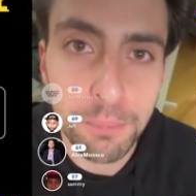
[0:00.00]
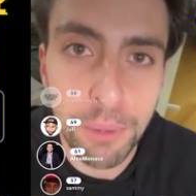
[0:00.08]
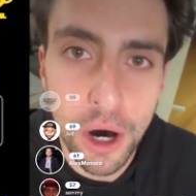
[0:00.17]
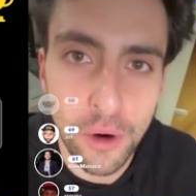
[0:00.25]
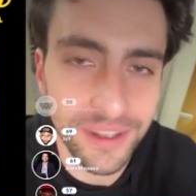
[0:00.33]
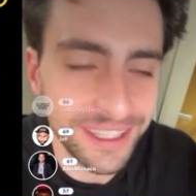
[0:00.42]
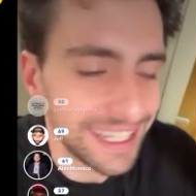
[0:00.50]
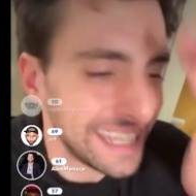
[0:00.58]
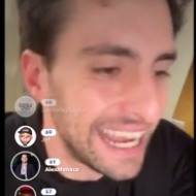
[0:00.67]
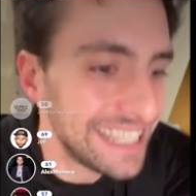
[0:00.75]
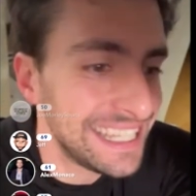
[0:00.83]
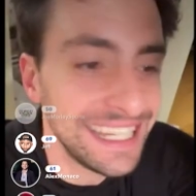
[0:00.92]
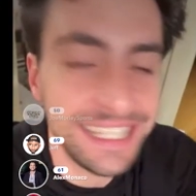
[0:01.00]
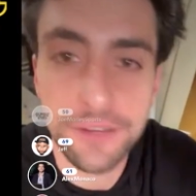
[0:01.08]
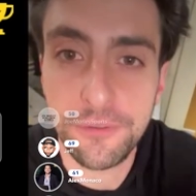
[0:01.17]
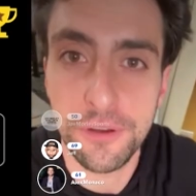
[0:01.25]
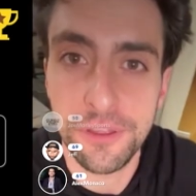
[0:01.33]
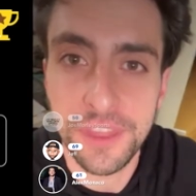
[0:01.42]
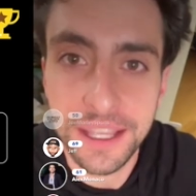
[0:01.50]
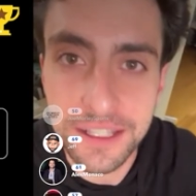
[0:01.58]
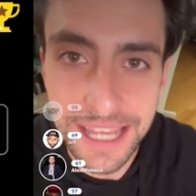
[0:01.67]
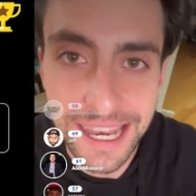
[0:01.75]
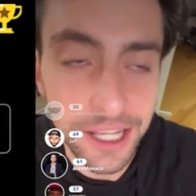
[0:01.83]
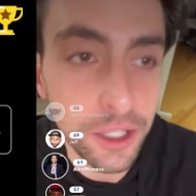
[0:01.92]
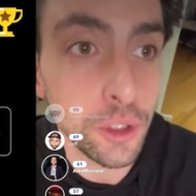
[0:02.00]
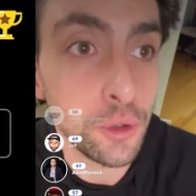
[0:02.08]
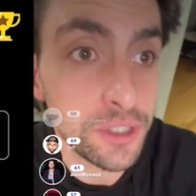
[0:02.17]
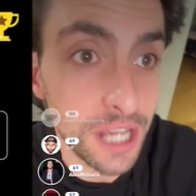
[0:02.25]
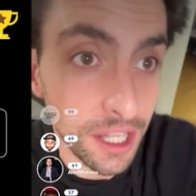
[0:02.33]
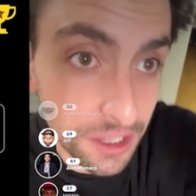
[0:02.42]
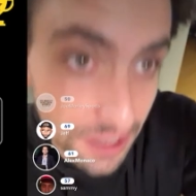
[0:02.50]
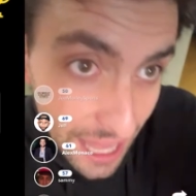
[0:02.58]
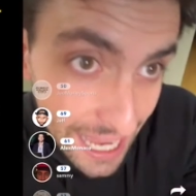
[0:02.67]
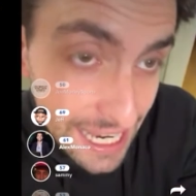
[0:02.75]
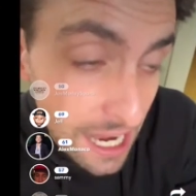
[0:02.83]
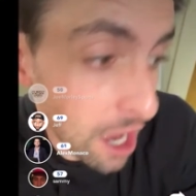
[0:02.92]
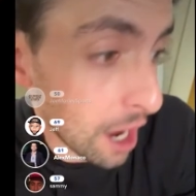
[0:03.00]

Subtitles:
ball into 19 different things, that includes a light,